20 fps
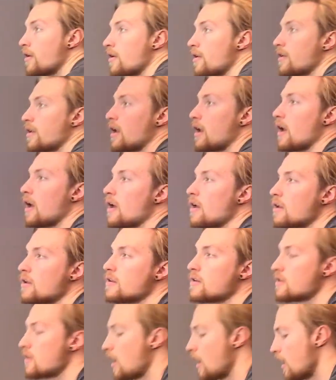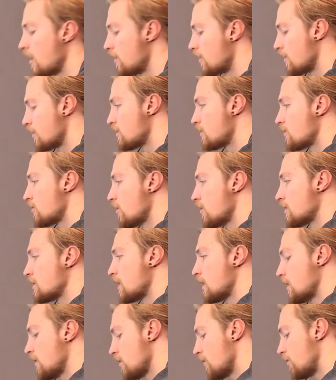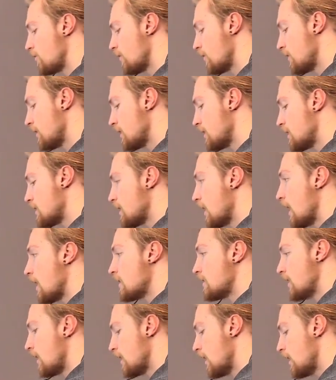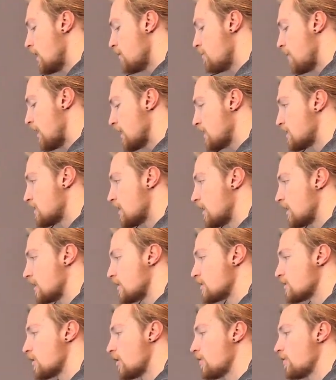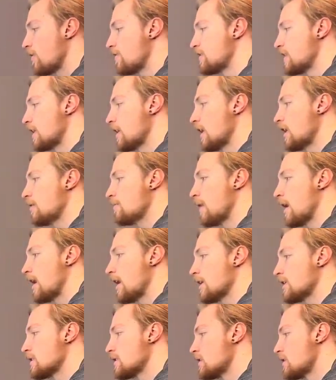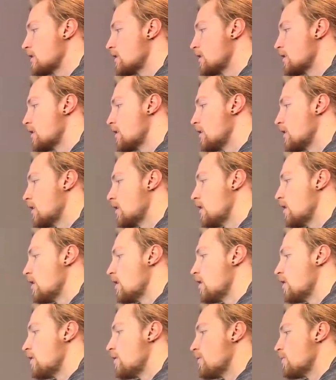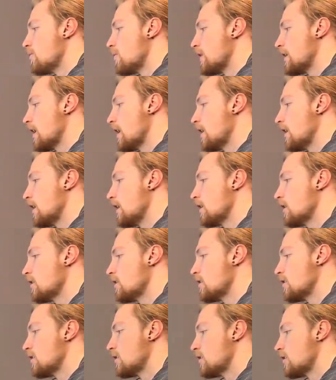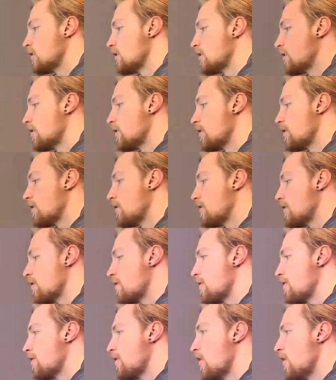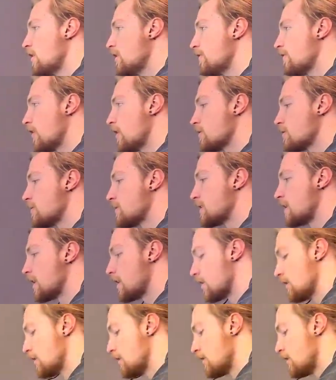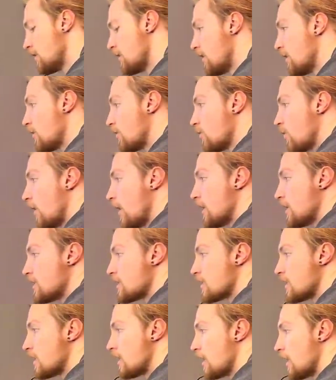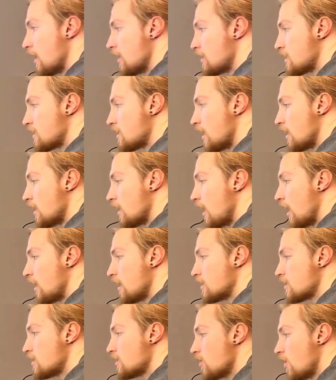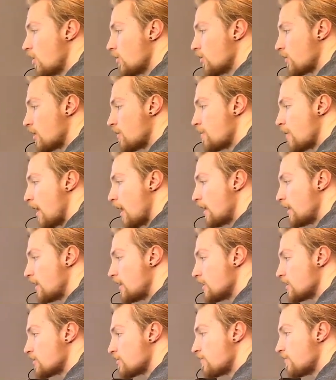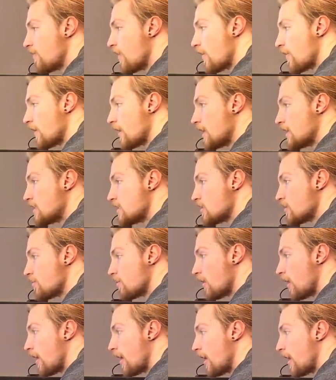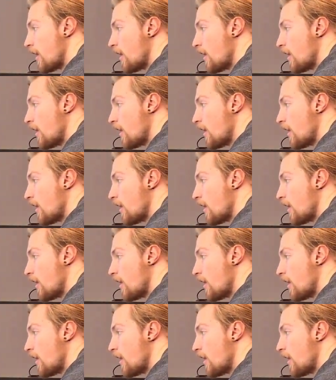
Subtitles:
Yeah, and the sort of settings that this is at 1080 max settings. So with 1080 max, we're getting 30 frames per second quite easily and steady, and it's not looking bad, and it is very easy to play.